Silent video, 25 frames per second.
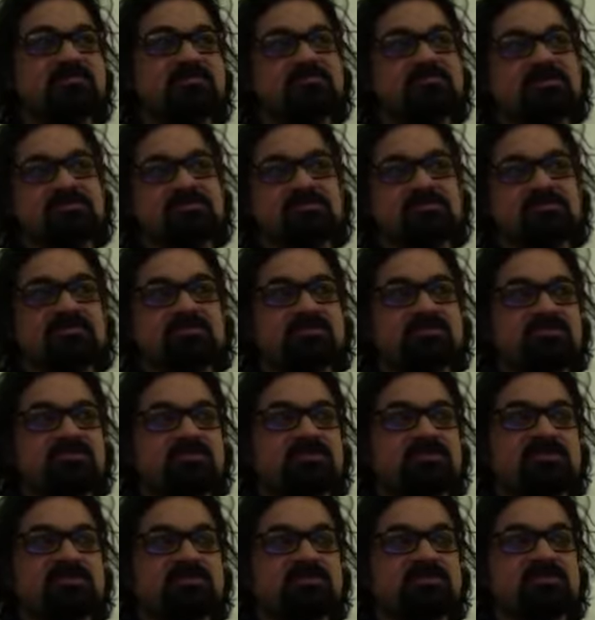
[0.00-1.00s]
maybe not so
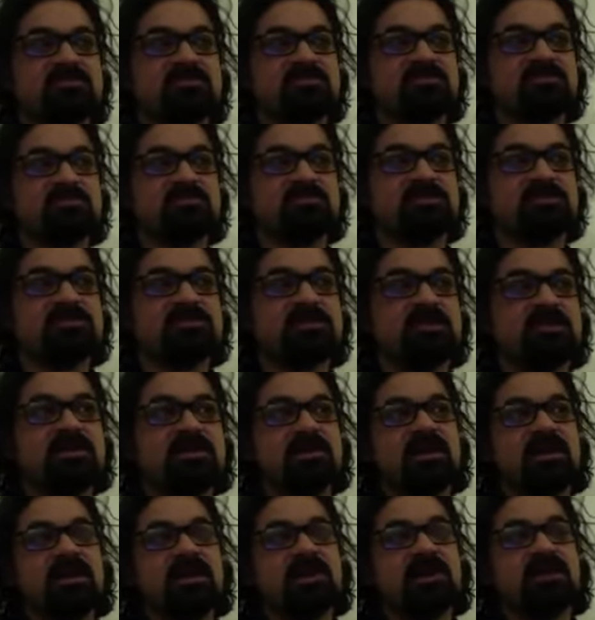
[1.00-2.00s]
stereotypical, but
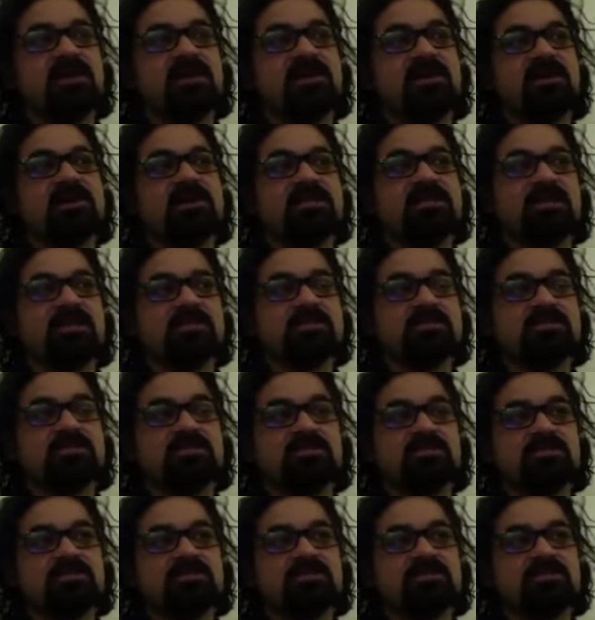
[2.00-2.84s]
uh, in that sense.